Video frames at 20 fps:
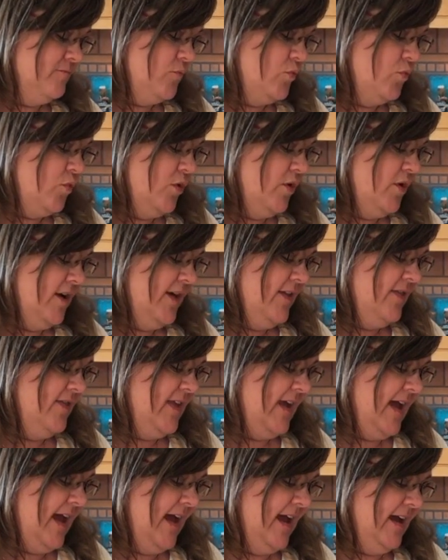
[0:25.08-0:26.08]

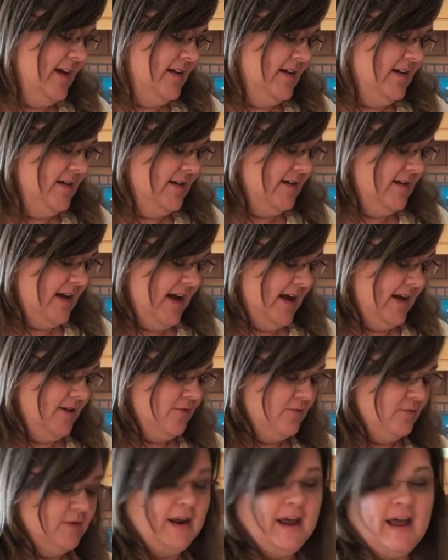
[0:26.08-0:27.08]
that I
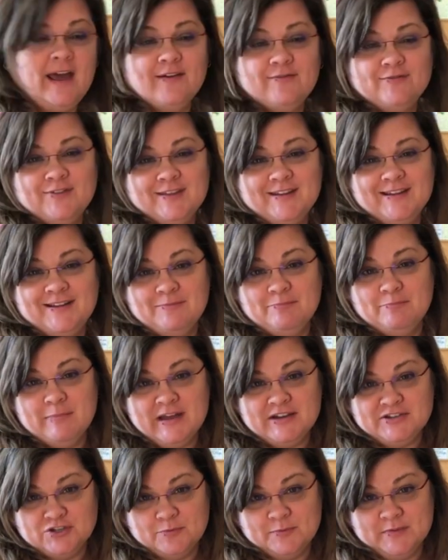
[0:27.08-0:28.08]
don't have the
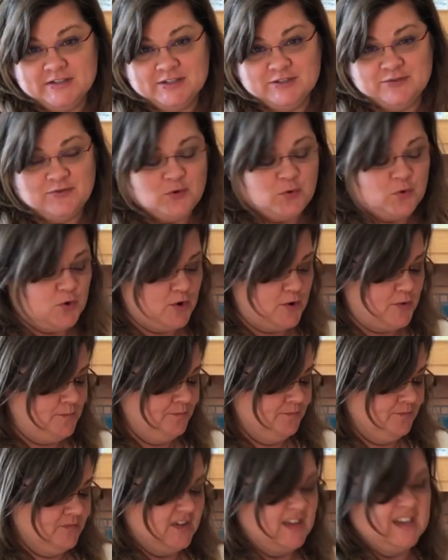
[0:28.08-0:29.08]
measurements for
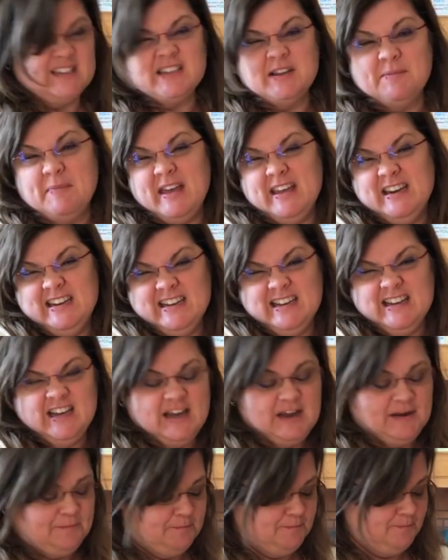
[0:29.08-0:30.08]
because I made it
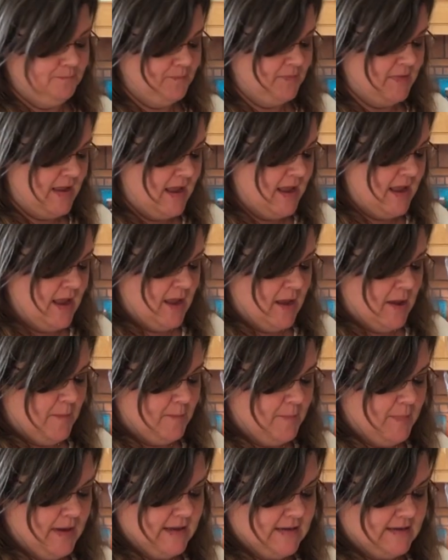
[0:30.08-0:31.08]
up.
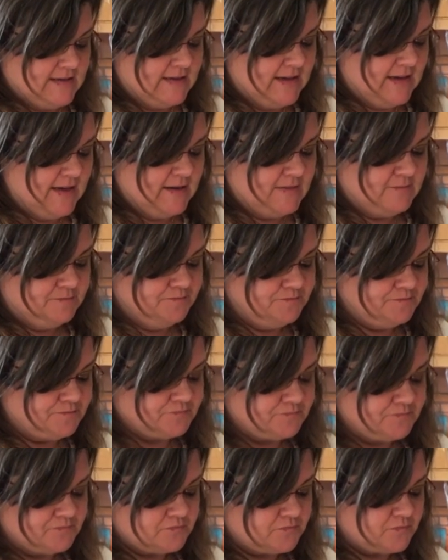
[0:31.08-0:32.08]
But
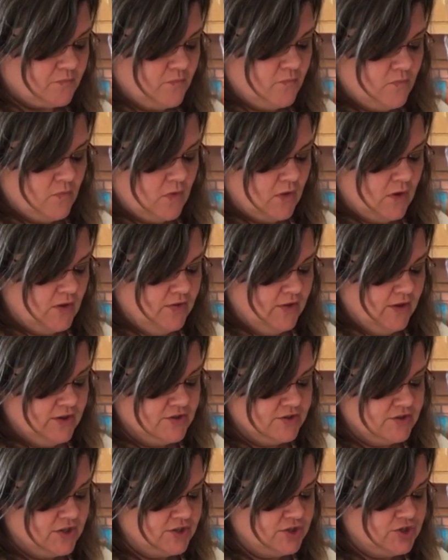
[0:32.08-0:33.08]

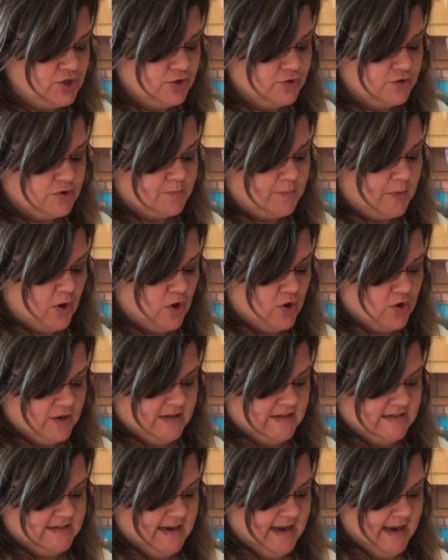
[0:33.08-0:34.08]
there's a juice bar
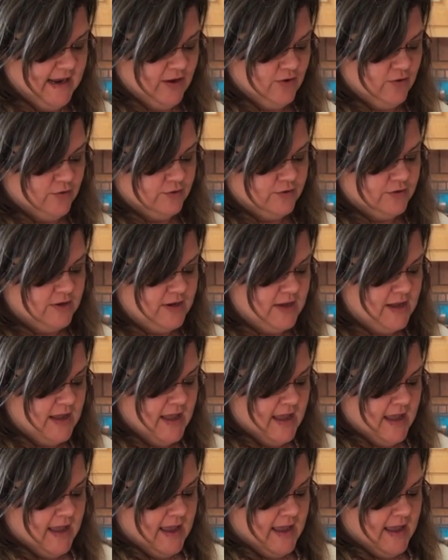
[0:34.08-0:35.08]
in town,
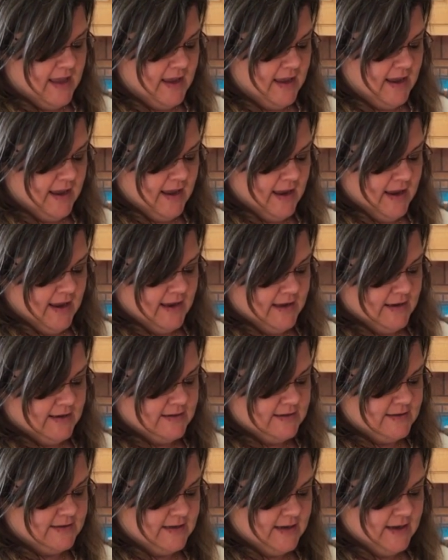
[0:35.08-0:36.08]

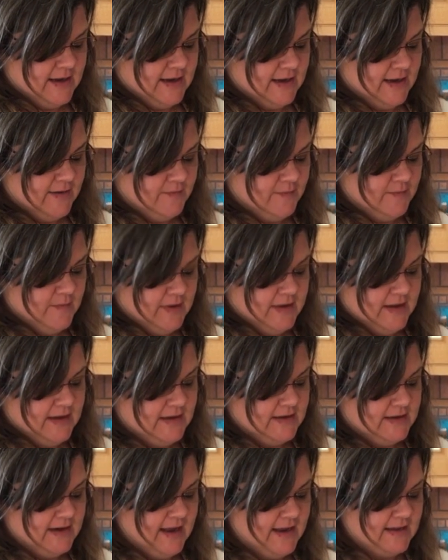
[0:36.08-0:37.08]
and
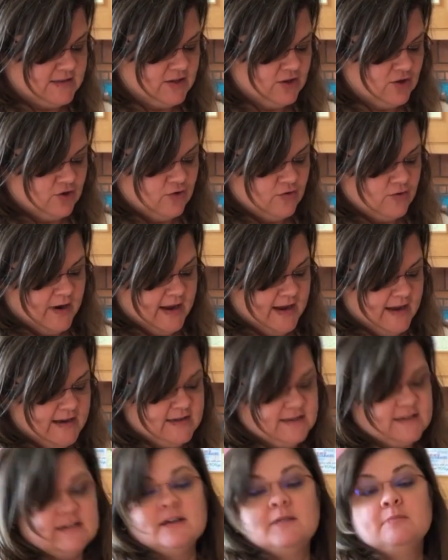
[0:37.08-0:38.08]
it has a
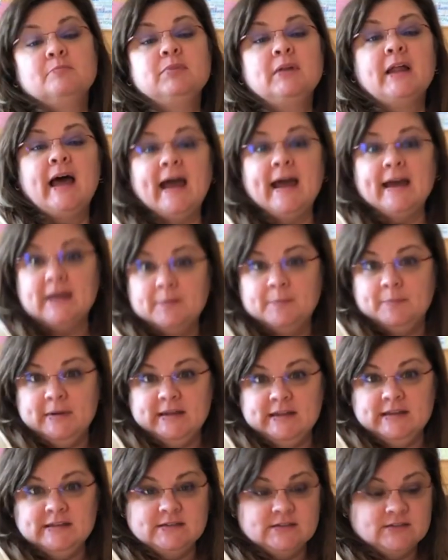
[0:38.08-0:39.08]
great black
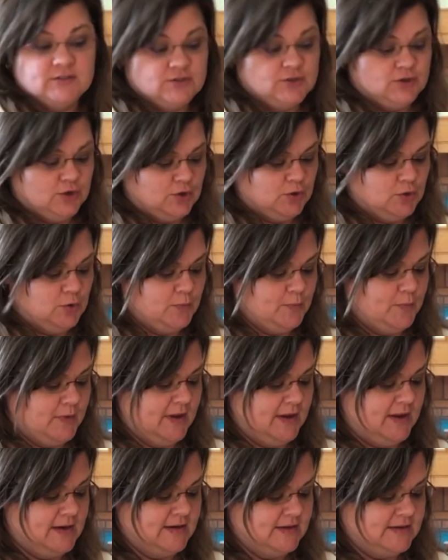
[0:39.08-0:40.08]
bean soup,
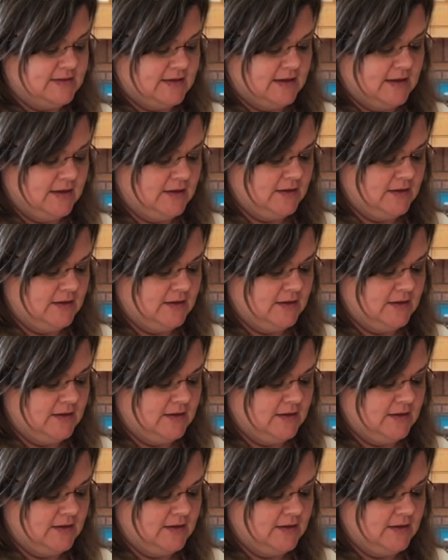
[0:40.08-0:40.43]
and it's